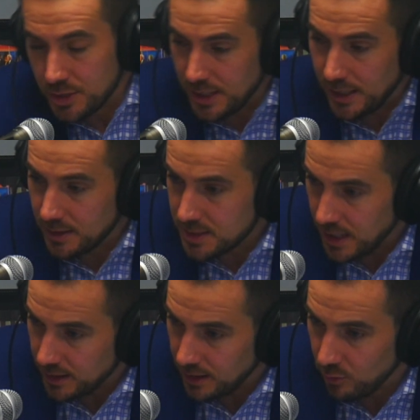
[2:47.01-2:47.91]
We're seeing it
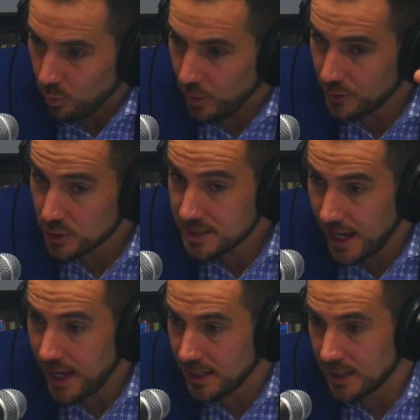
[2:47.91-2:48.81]
at the state level. And what
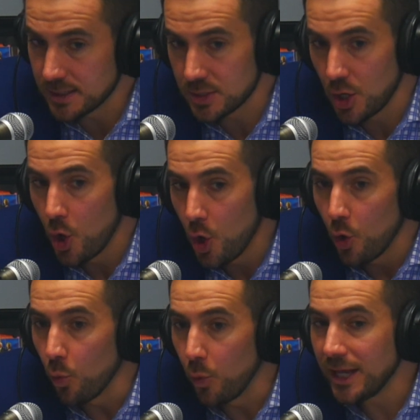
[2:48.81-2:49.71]
they're saying is,
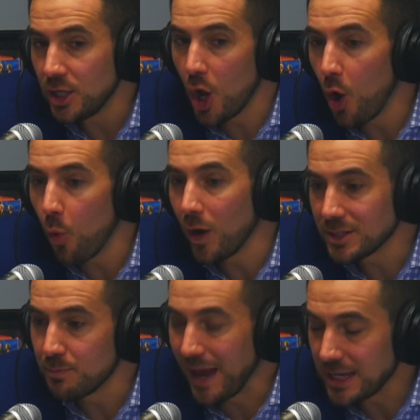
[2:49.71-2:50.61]
we know
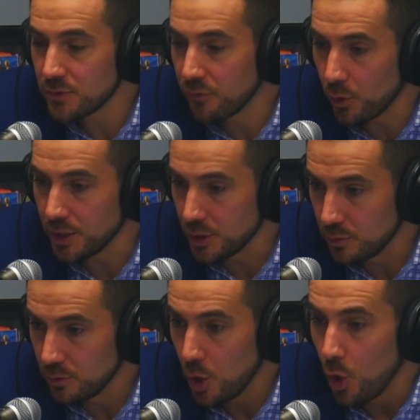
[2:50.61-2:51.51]
what's best
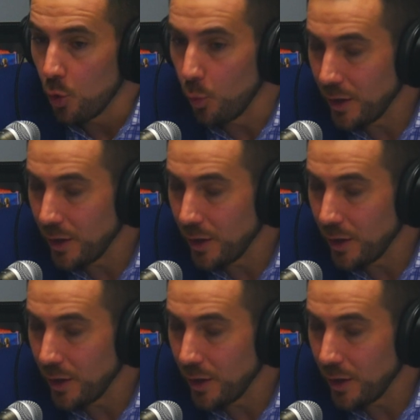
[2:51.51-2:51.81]
for you.